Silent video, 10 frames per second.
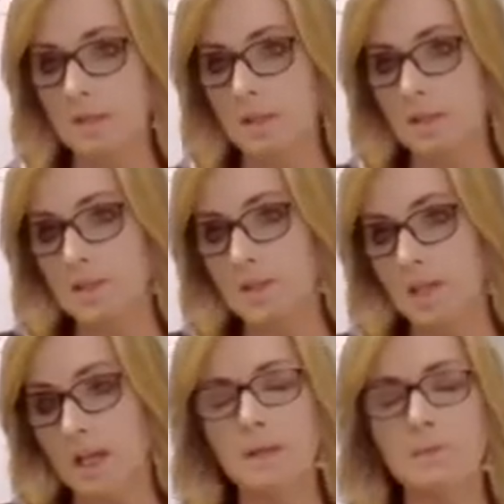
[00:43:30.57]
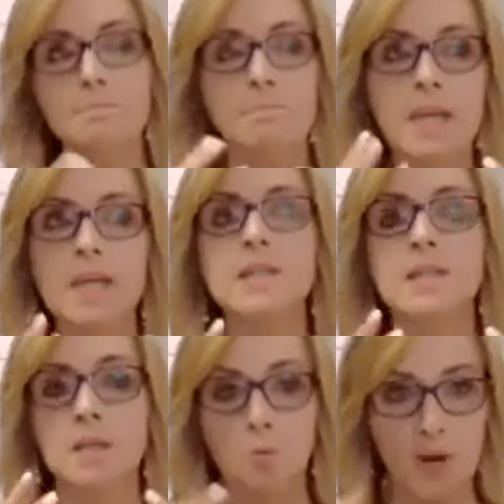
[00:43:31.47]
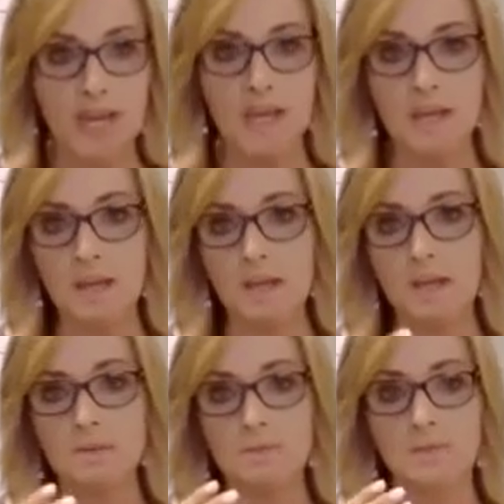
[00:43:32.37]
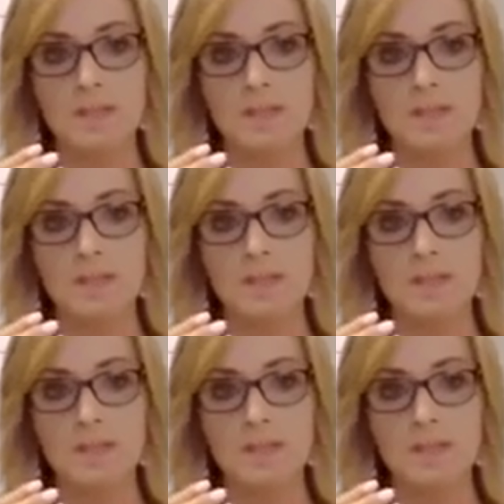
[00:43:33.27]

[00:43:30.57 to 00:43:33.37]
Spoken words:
is an amazing way of